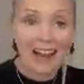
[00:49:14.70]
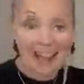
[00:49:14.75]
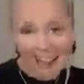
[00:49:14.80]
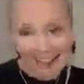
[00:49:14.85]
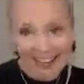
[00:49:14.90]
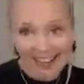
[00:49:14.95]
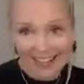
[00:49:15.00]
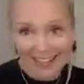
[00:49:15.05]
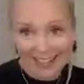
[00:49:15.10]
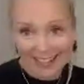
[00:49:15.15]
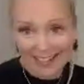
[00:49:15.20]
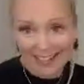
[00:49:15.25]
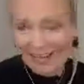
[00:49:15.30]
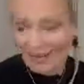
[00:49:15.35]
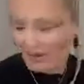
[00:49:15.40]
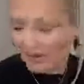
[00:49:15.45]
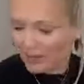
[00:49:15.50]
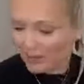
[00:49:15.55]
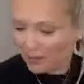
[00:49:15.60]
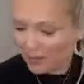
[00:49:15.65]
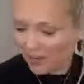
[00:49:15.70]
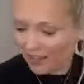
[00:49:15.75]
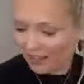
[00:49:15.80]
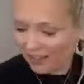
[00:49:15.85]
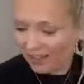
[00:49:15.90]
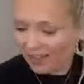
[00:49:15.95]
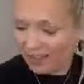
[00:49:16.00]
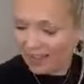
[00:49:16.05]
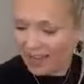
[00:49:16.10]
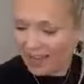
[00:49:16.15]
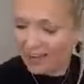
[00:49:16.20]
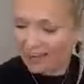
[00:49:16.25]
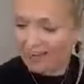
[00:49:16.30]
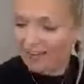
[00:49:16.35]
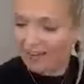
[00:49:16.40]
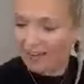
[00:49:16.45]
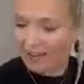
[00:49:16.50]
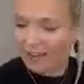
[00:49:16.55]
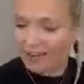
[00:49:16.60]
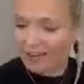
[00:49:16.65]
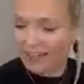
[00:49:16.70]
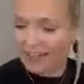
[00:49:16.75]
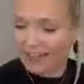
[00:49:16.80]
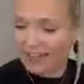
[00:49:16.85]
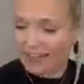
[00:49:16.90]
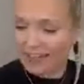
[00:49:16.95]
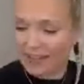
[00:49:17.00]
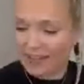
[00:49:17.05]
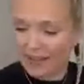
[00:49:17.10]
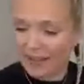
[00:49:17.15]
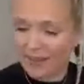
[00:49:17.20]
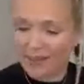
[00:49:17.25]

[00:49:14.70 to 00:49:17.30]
I can see you as well here on this